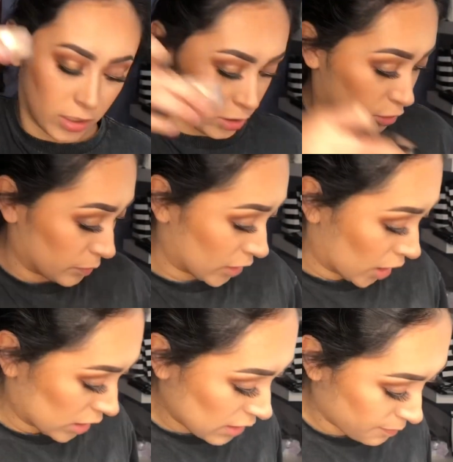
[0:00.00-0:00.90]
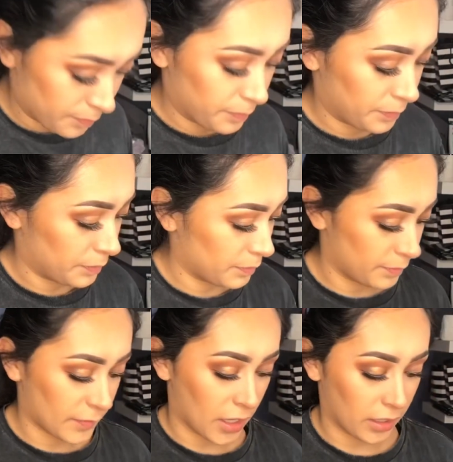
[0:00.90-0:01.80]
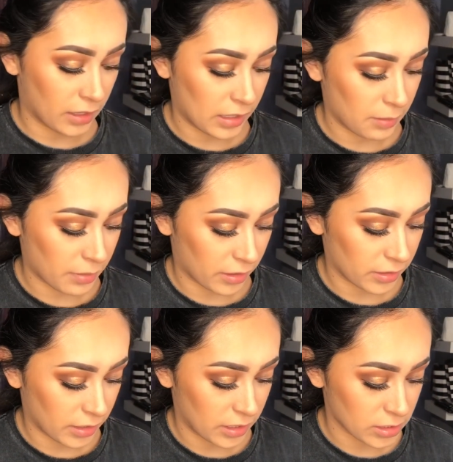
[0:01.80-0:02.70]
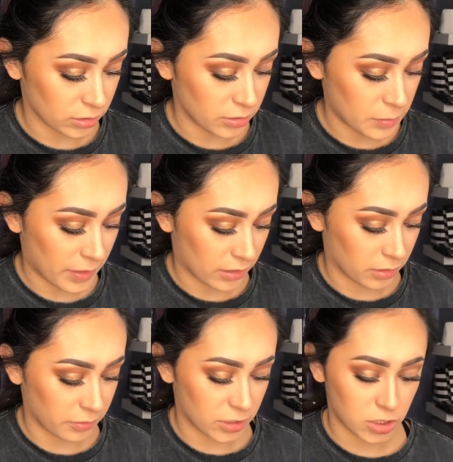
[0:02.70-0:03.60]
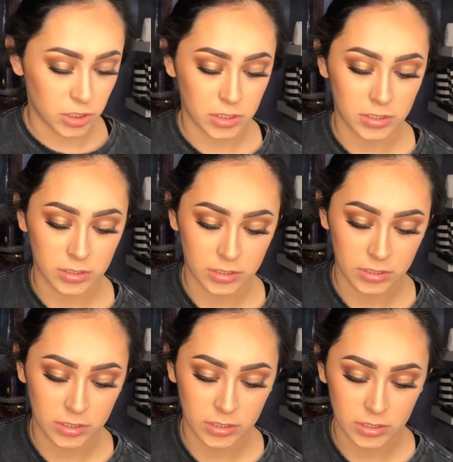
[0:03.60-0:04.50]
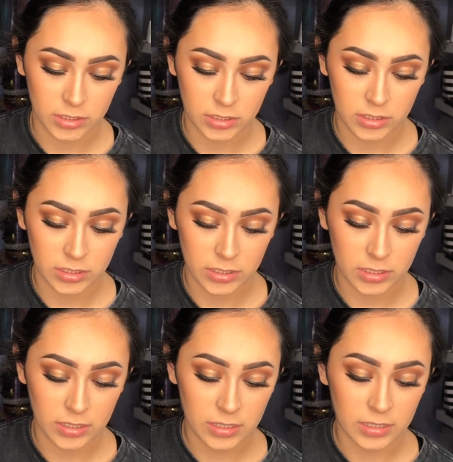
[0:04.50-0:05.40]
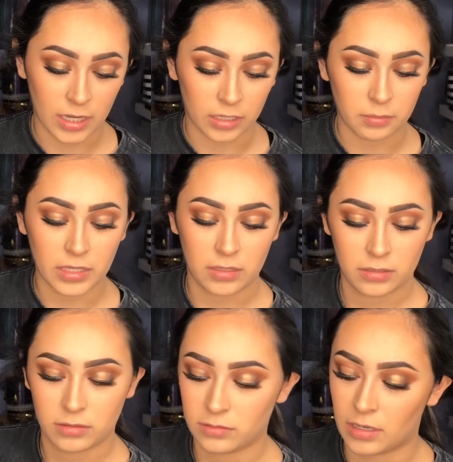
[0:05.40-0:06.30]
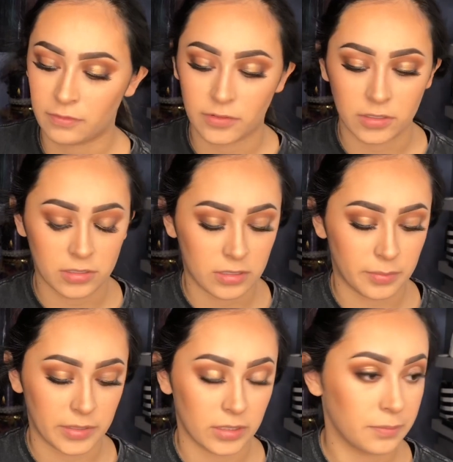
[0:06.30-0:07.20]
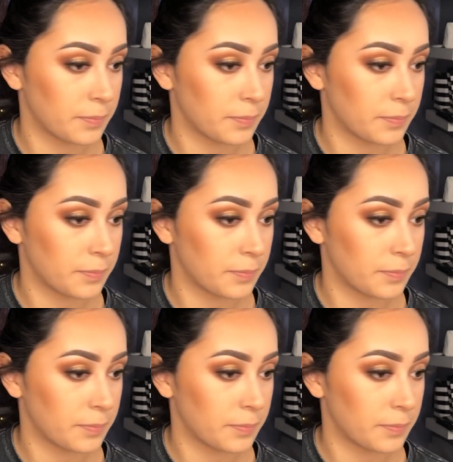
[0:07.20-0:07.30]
Illuminati highlighting powder. It's a loose powder, which scared me at first, but